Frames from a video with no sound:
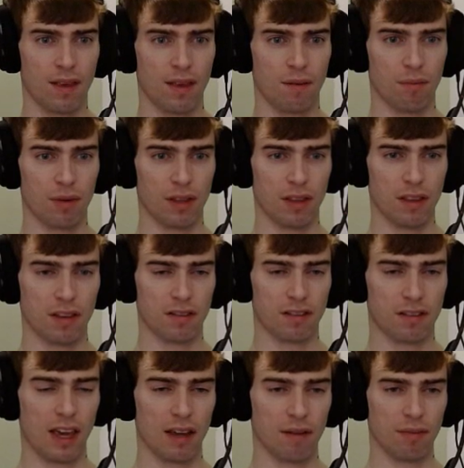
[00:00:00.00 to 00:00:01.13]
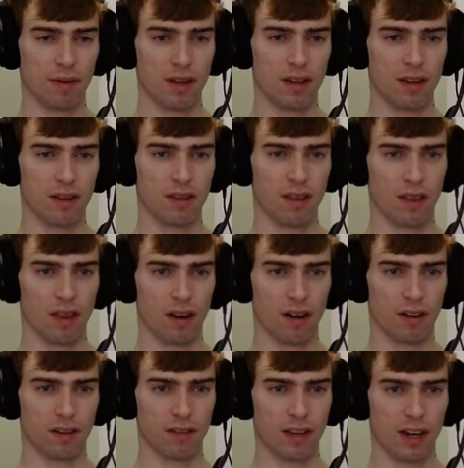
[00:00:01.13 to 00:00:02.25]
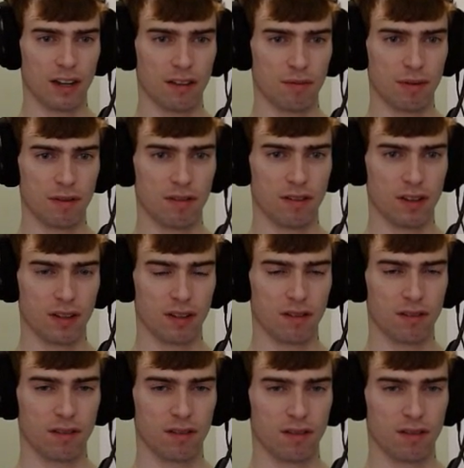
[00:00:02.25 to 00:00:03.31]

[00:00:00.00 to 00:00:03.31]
And then this can't be there because that has to be 6.